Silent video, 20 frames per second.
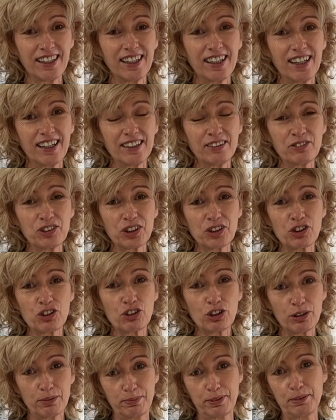I've just
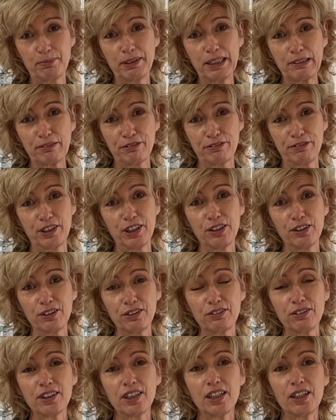dropped my
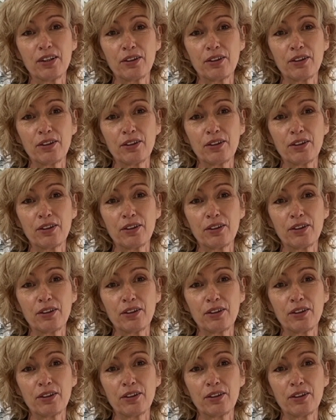phone.